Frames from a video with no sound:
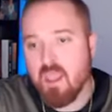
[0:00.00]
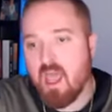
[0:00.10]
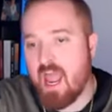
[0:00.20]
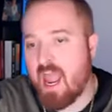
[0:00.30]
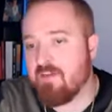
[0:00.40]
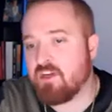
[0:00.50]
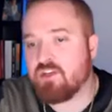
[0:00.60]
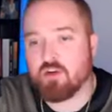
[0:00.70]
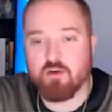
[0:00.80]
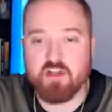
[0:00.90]
I have an
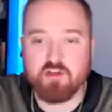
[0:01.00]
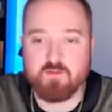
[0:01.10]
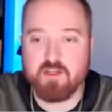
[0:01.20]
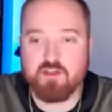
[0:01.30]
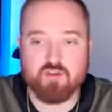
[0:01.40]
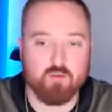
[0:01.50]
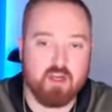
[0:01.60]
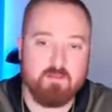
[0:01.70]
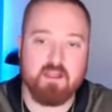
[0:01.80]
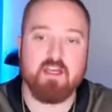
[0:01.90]
attorney who's been
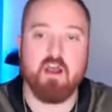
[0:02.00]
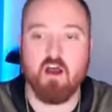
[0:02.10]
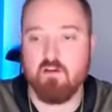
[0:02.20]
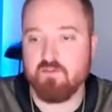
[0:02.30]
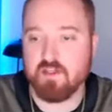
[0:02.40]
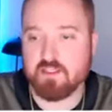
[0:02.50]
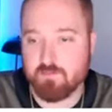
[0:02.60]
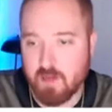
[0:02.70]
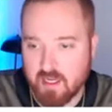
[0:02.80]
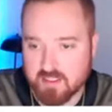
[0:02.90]
dreaming of this
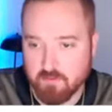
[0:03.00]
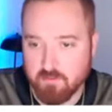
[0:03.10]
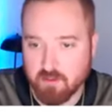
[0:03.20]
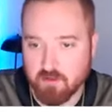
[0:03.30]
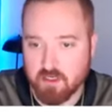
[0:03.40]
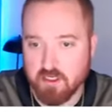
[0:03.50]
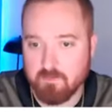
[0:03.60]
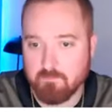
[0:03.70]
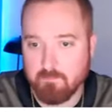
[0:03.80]
possibility.